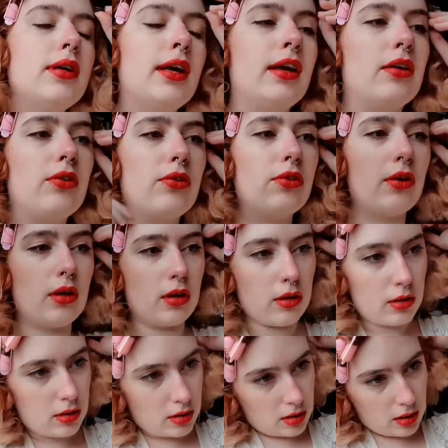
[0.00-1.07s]
is
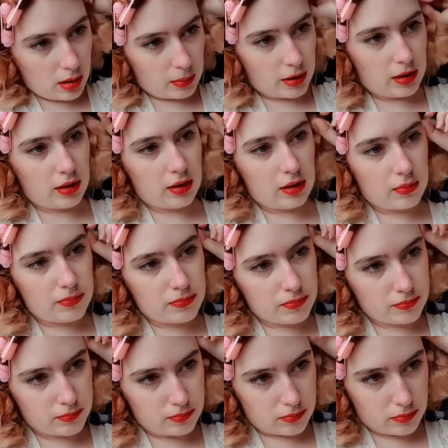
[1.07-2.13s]
I'm gonna
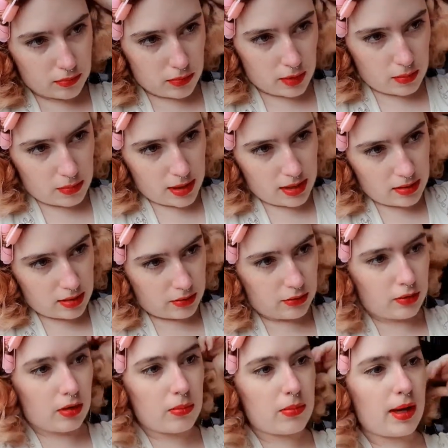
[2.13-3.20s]
pin this
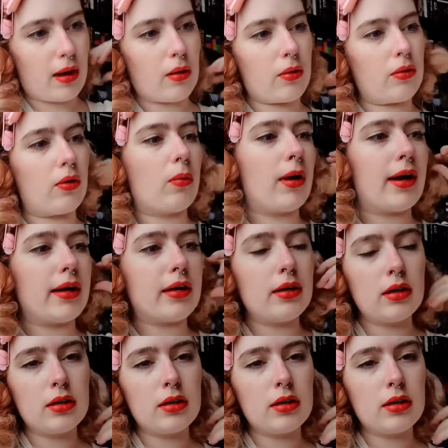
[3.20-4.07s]
up out of the way,